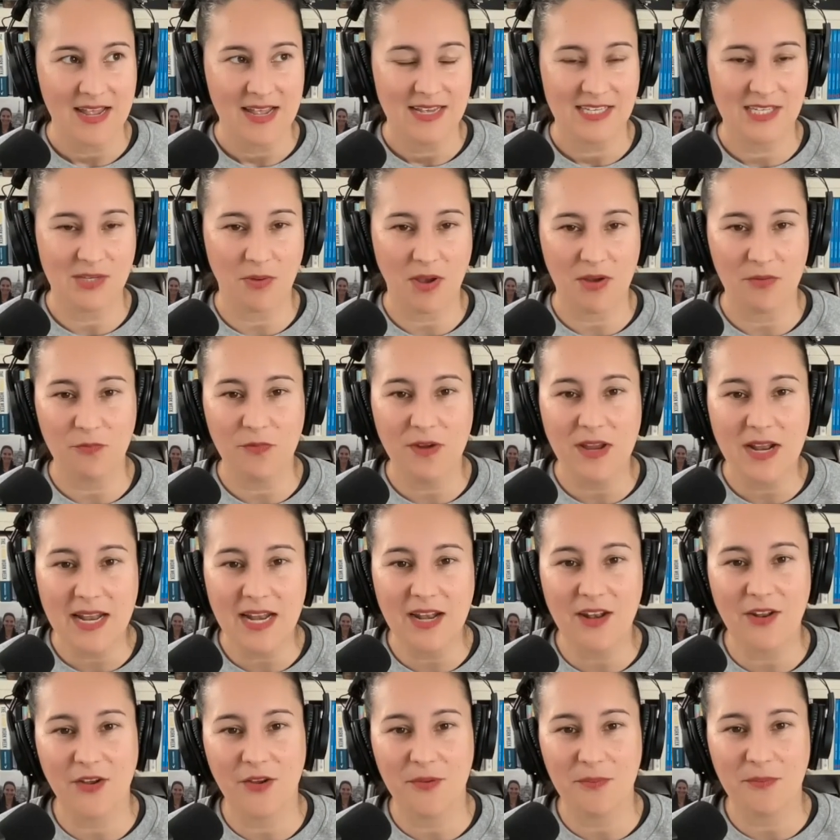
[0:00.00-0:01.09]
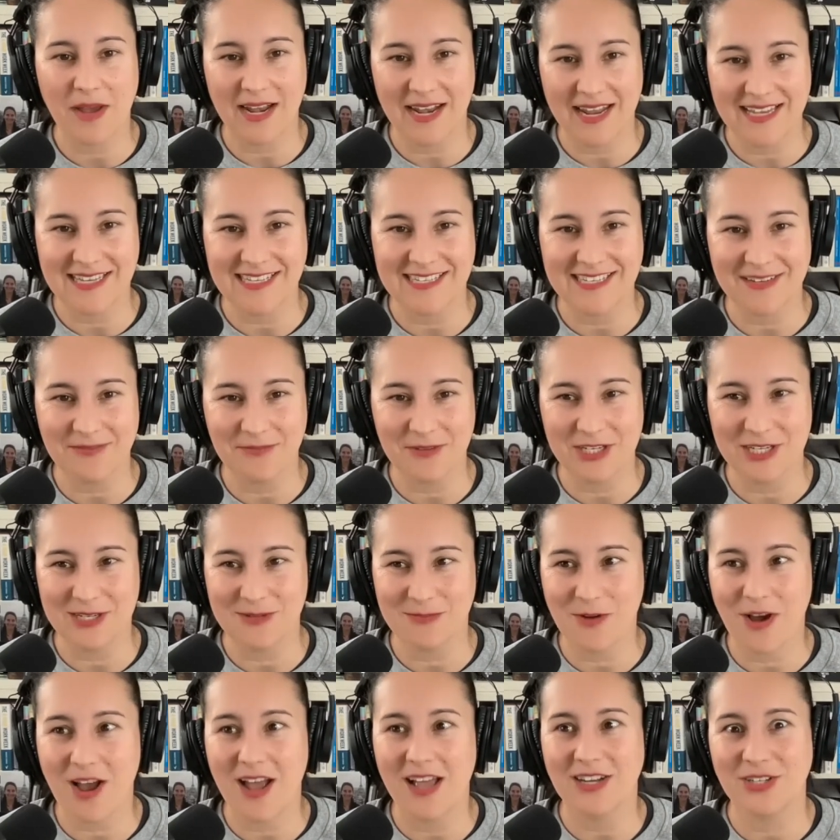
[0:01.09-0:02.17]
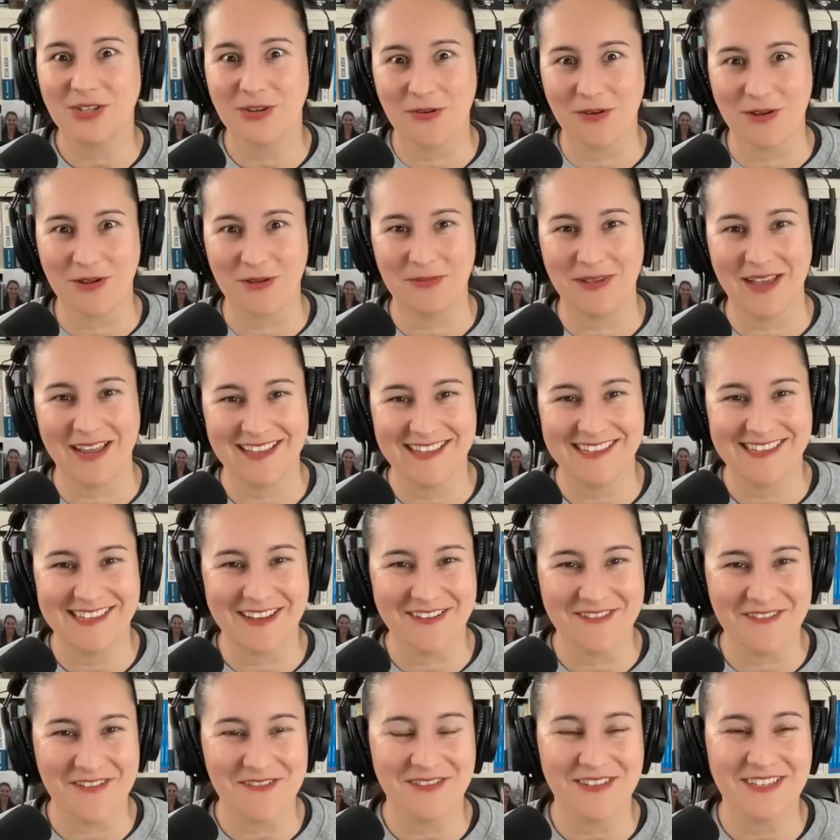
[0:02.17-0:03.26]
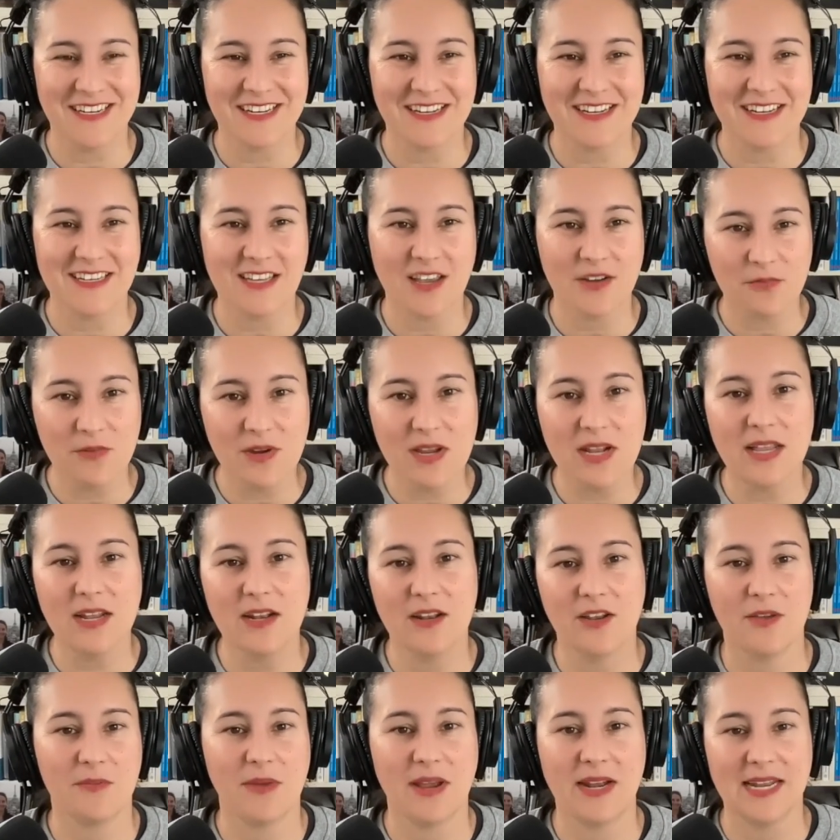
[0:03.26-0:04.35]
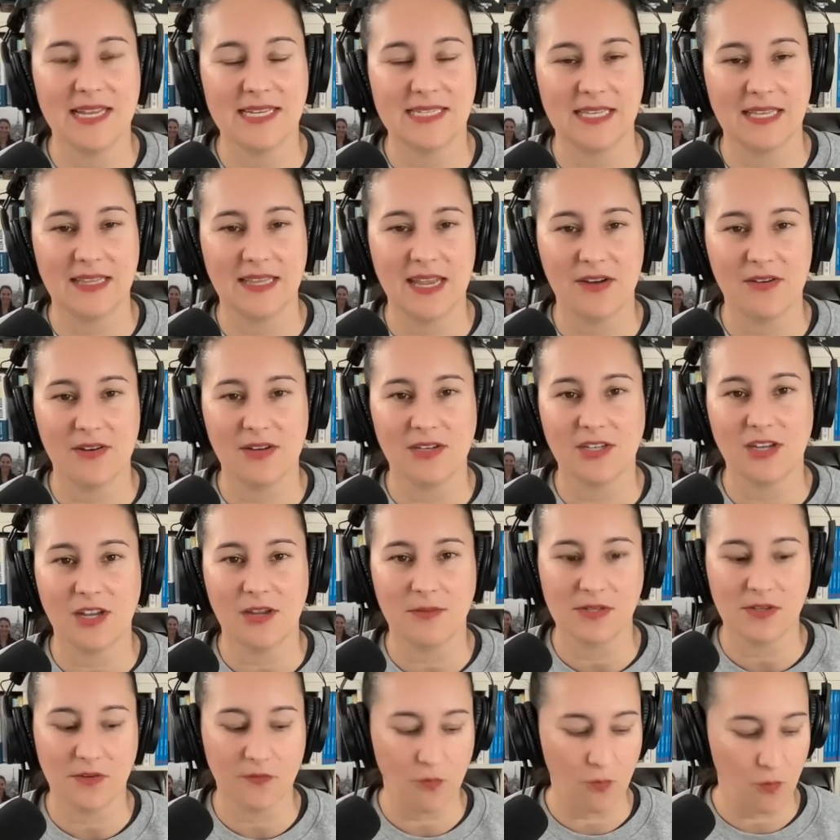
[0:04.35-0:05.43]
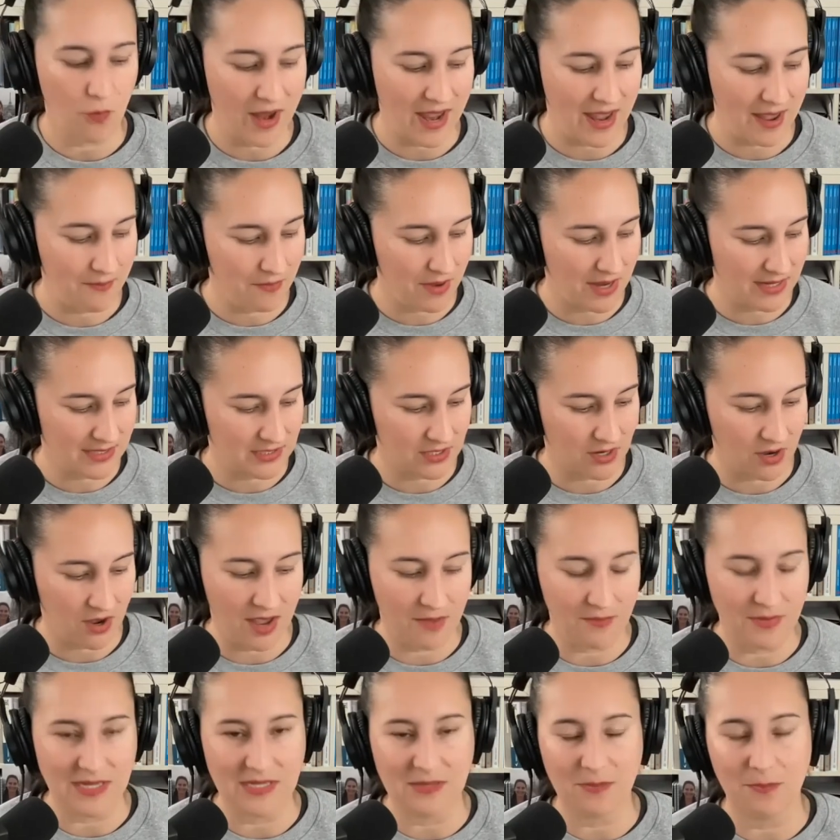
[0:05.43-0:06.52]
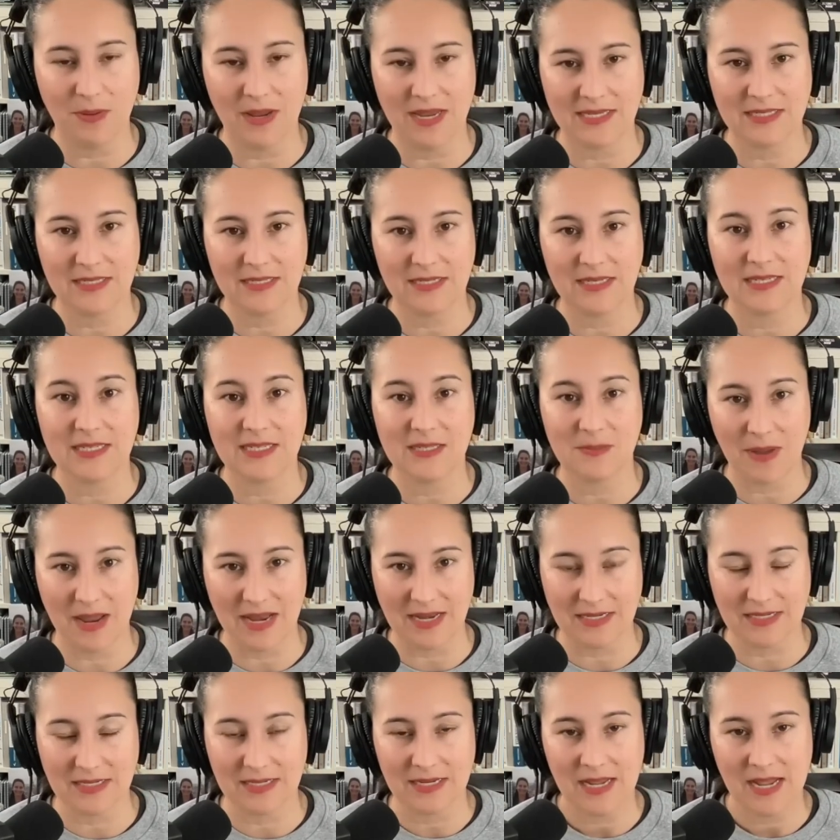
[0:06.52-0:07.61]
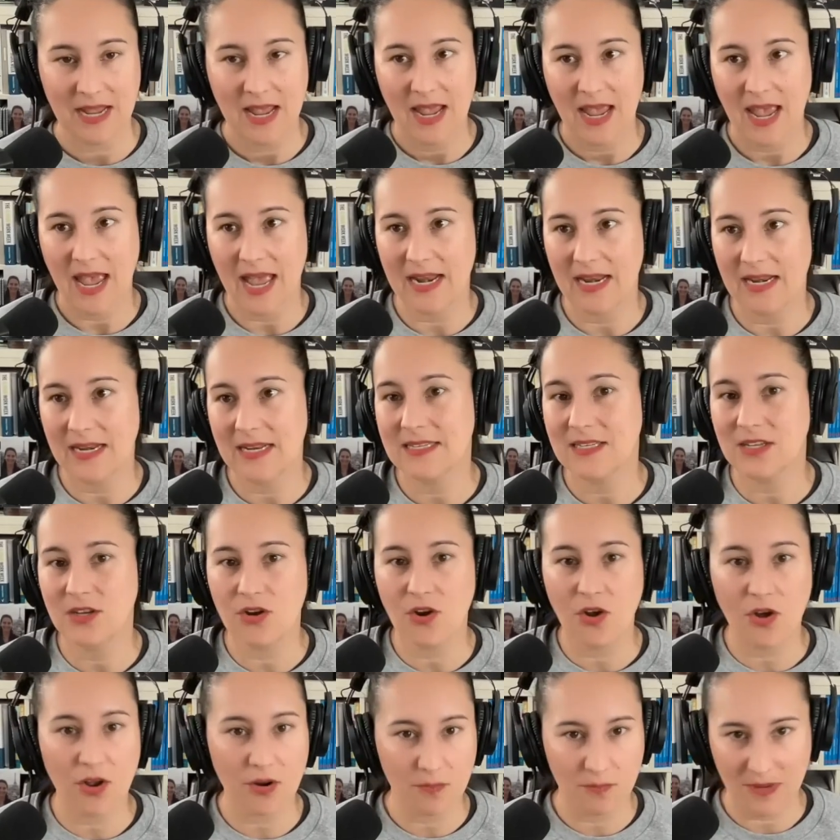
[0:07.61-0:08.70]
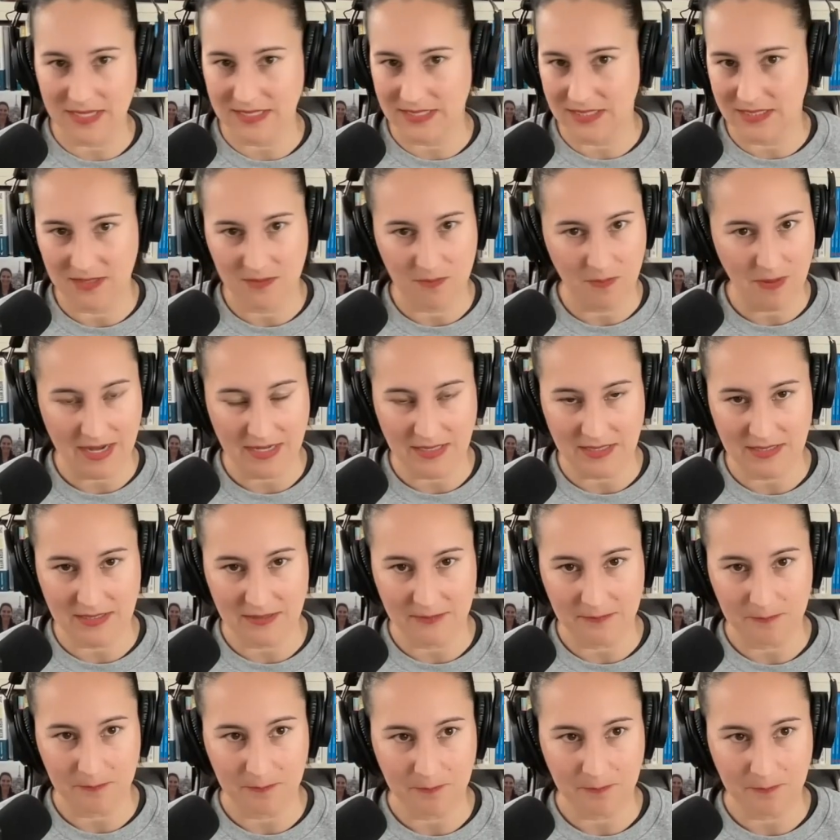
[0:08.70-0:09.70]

So I really learned my lesson, which is why I talk about it so often, because I really learned my lesson there in terms of where my time is best spent. And it is not best spent.